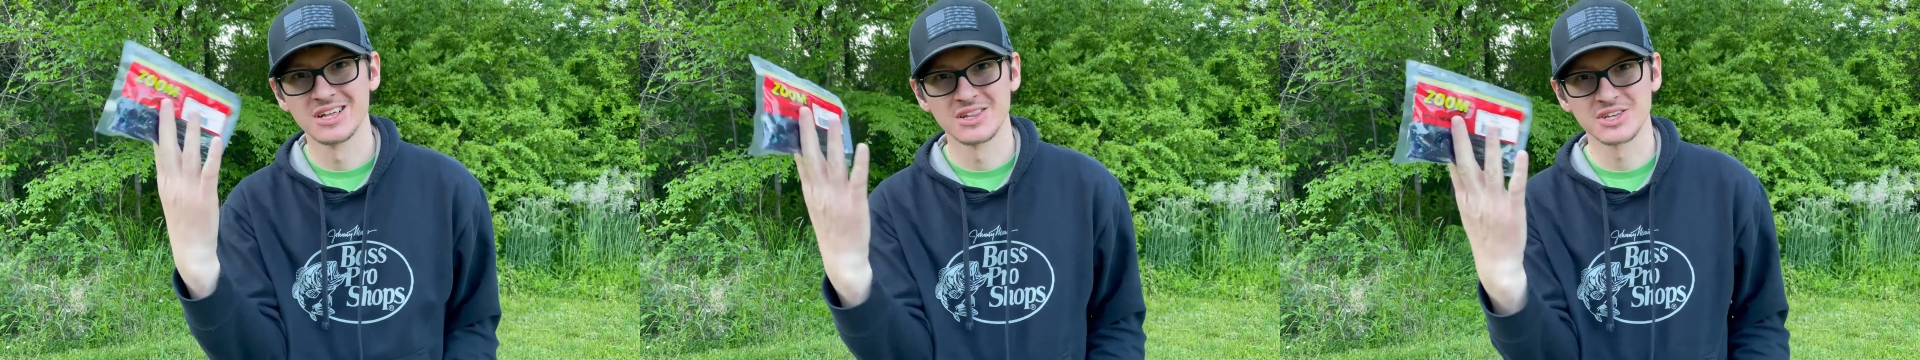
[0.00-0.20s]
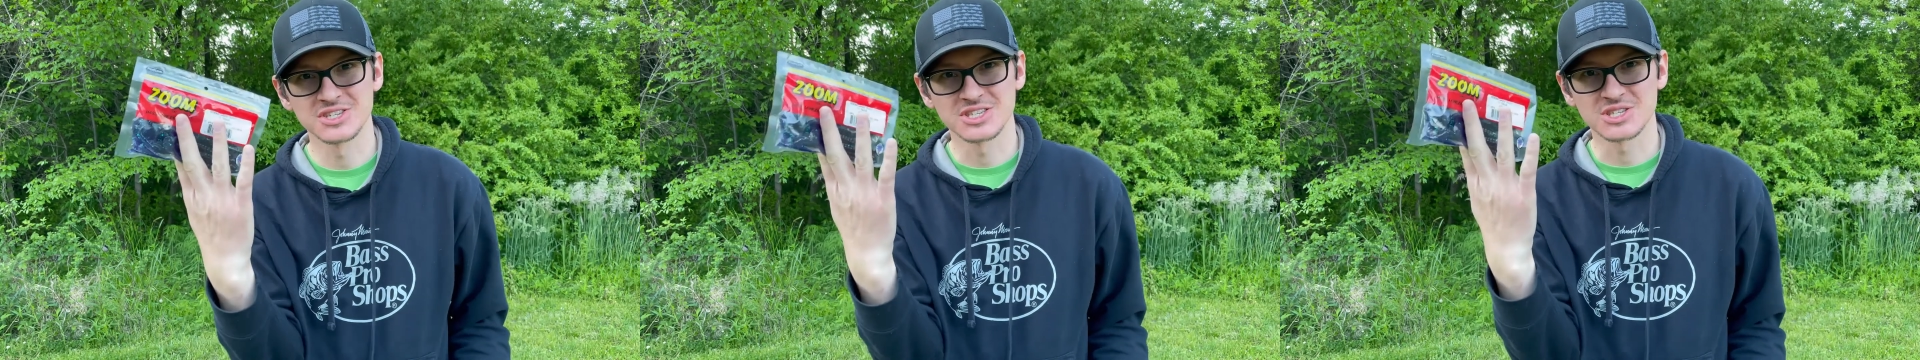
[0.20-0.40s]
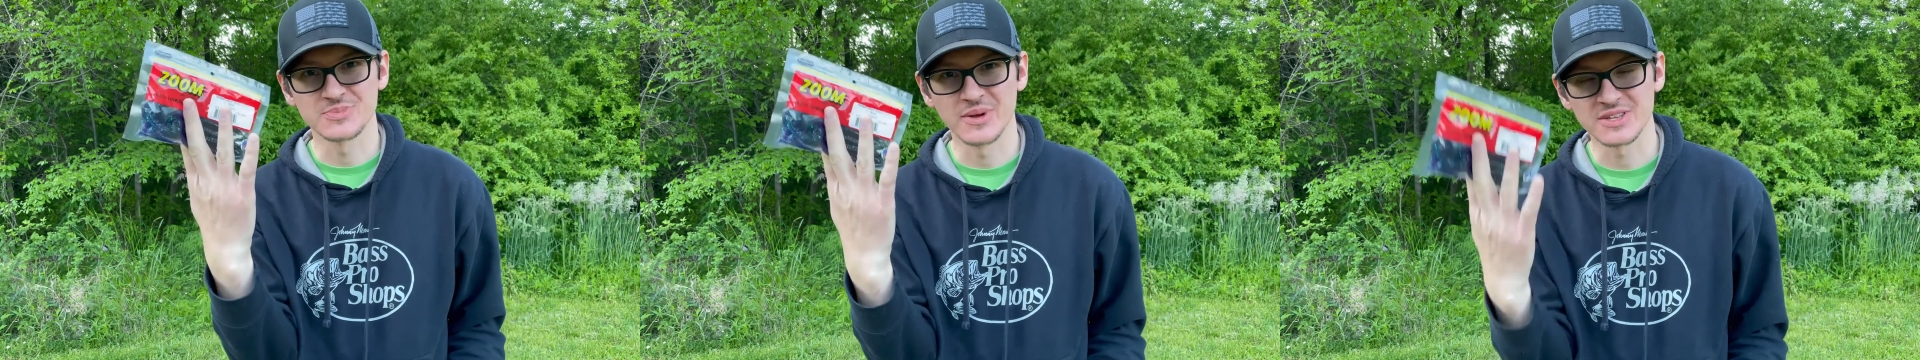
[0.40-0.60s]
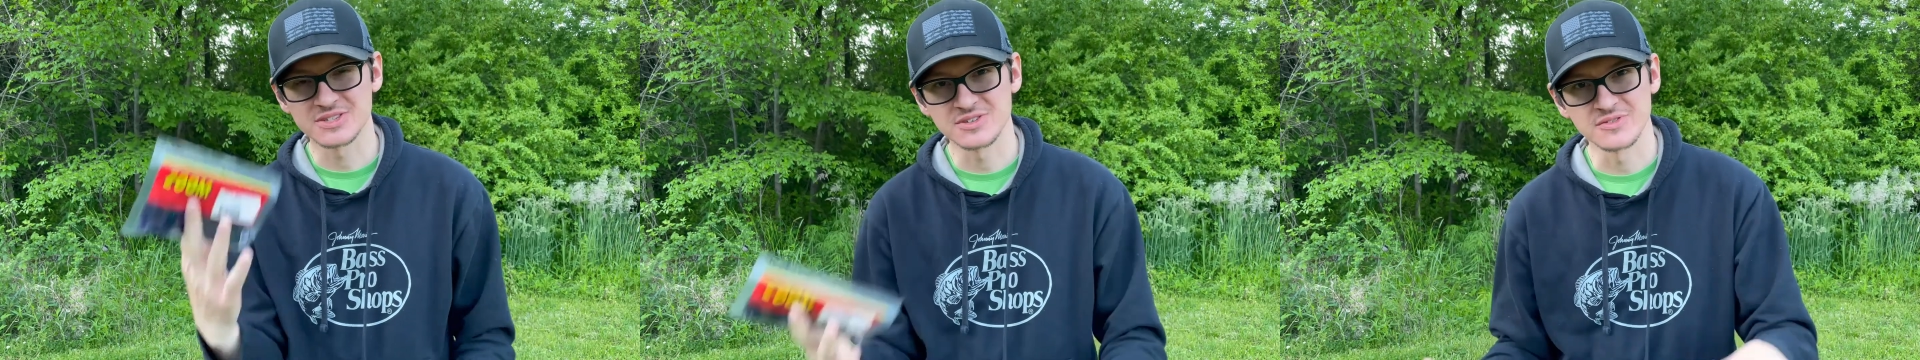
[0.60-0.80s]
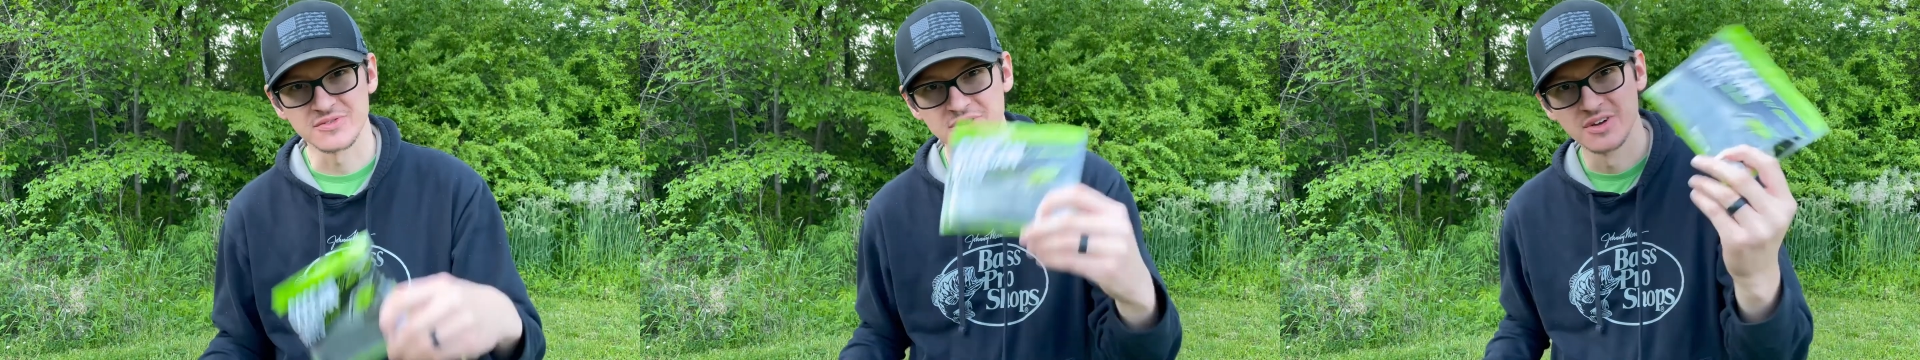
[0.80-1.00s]
least
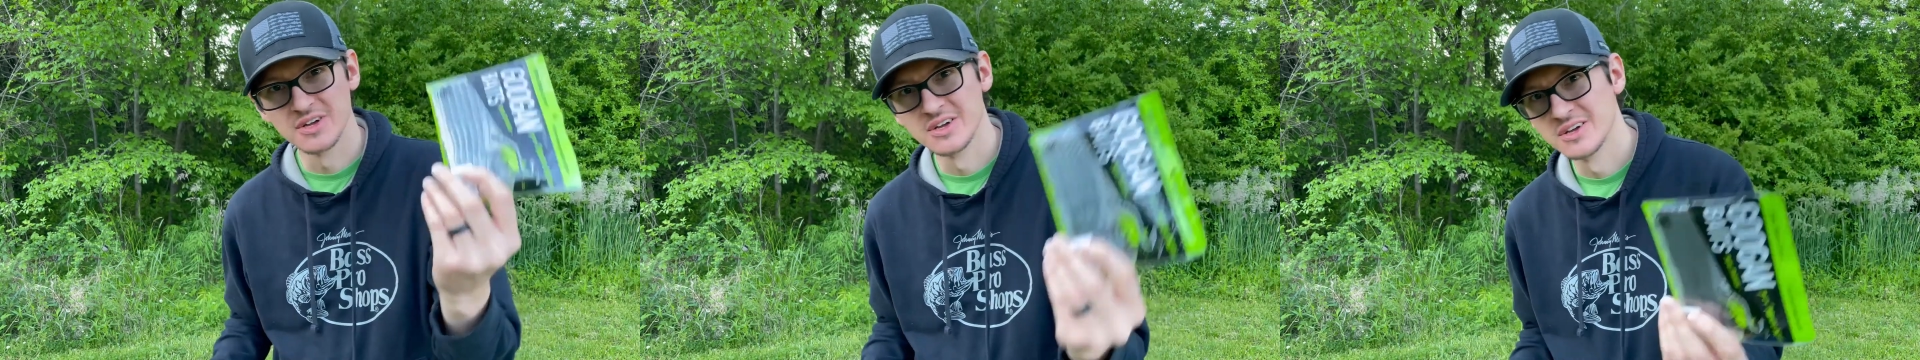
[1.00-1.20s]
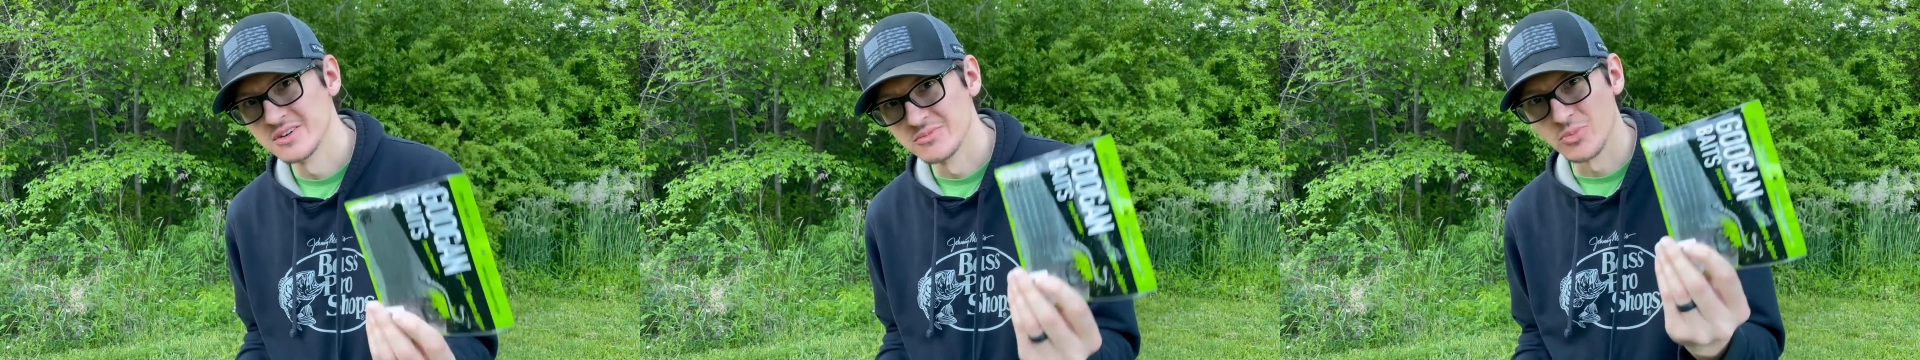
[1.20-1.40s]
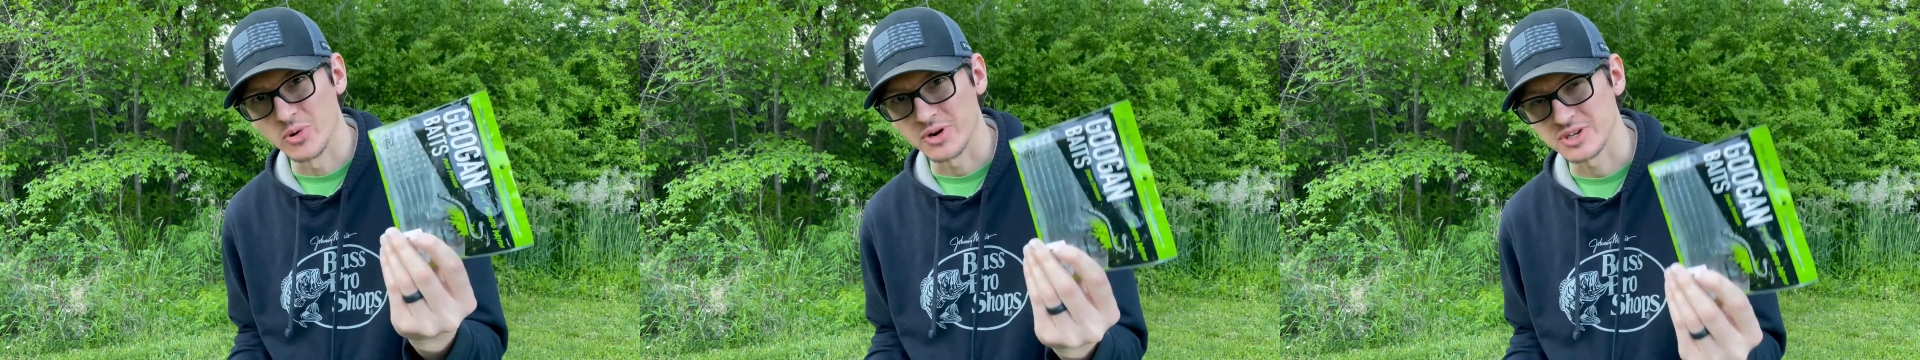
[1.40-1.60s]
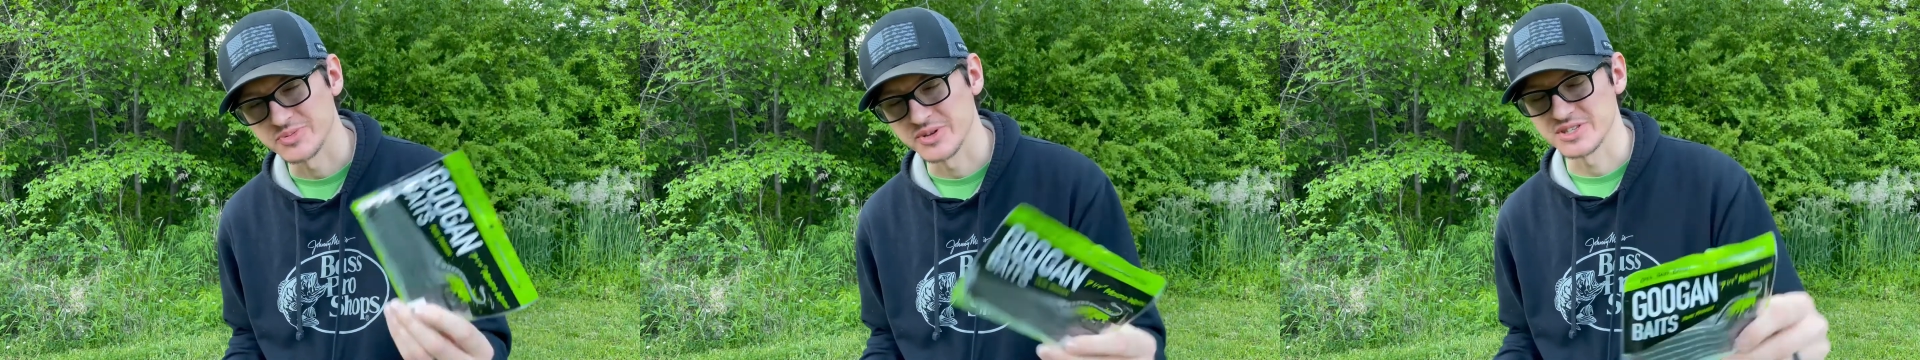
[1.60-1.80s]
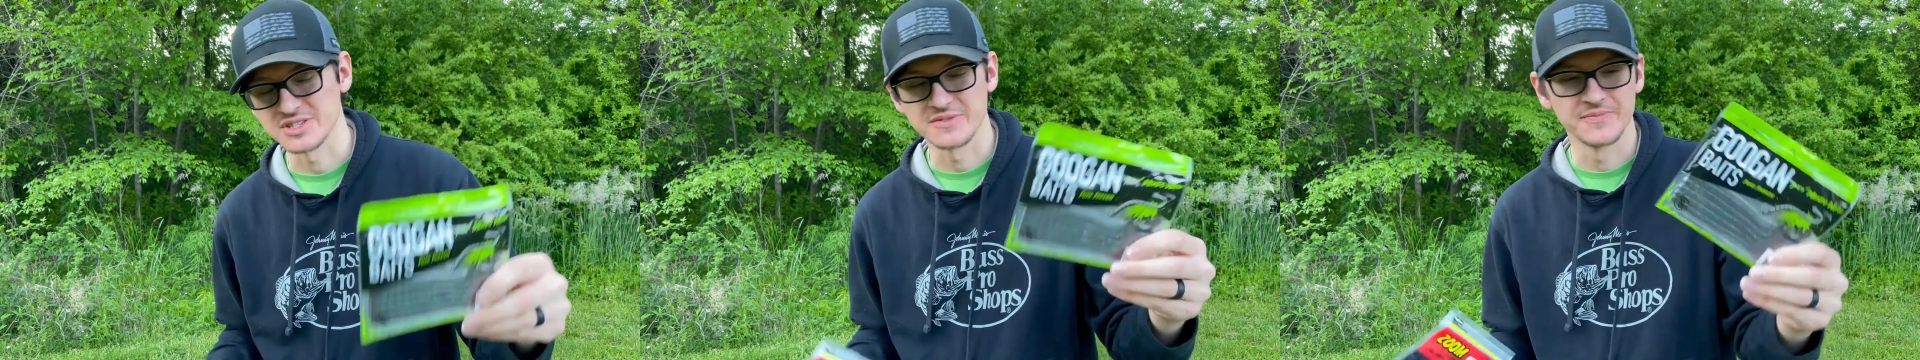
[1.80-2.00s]
expensive, more
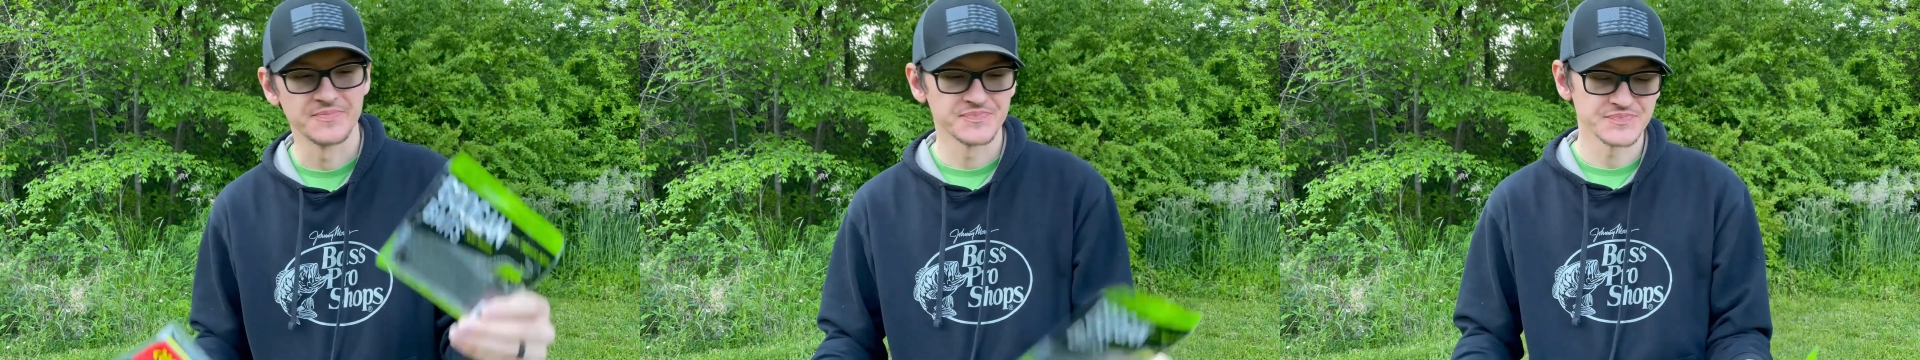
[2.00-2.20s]
expensive.